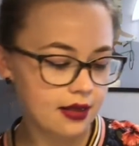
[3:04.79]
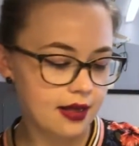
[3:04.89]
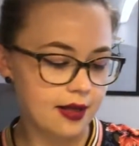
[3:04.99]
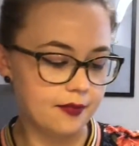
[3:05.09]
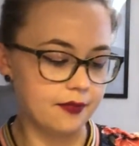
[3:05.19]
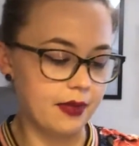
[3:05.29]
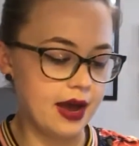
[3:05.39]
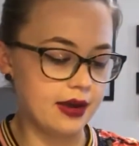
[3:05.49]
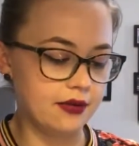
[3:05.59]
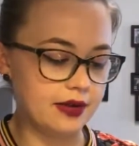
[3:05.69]

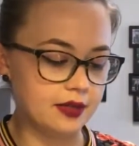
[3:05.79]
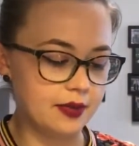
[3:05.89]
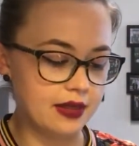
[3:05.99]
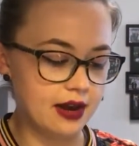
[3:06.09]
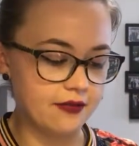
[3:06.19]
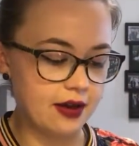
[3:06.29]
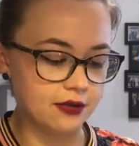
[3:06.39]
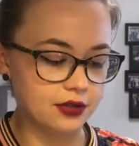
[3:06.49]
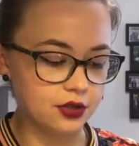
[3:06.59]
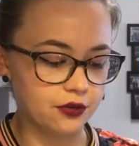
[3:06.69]
My recipe that I
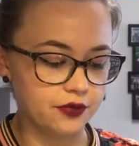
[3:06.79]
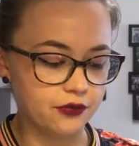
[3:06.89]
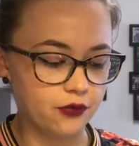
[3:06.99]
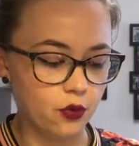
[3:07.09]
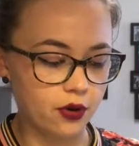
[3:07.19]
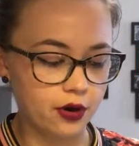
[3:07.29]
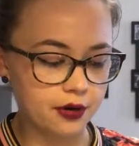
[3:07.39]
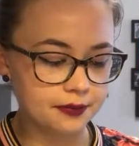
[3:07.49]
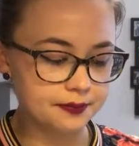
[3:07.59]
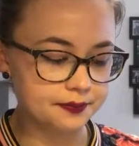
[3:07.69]
found serves 4,